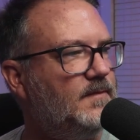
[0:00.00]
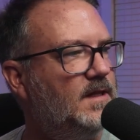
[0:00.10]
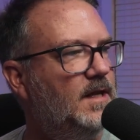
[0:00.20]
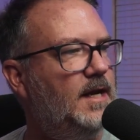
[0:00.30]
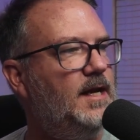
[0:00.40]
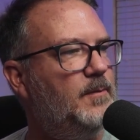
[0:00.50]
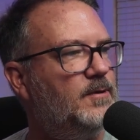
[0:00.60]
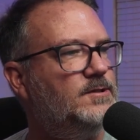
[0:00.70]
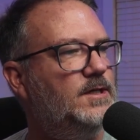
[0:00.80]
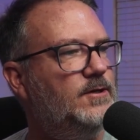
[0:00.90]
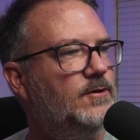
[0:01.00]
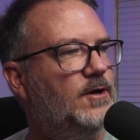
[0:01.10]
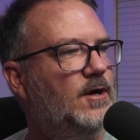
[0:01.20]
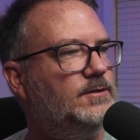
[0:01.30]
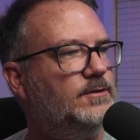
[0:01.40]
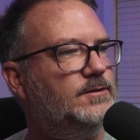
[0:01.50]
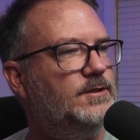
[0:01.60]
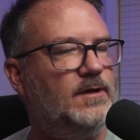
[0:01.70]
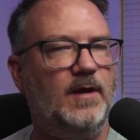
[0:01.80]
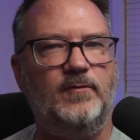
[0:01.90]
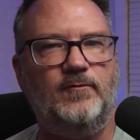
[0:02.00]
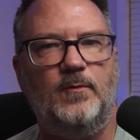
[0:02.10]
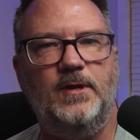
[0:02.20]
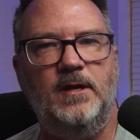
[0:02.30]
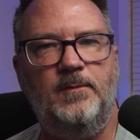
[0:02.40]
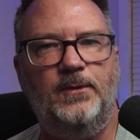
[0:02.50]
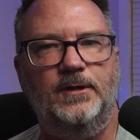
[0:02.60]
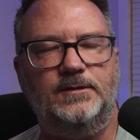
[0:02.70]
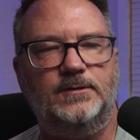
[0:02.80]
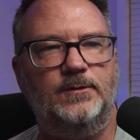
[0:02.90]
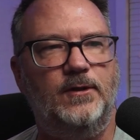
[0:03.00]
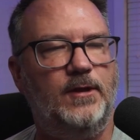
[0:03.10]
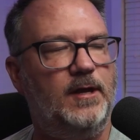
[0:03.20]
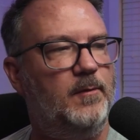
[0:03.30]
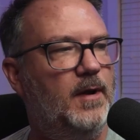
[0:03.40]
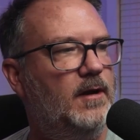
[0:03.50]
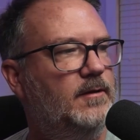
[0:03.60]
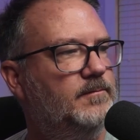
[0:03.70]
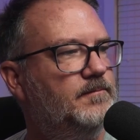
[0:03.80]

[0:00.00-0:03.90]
ninety-eight percent of your costs are still coming from the inputs when you think about it.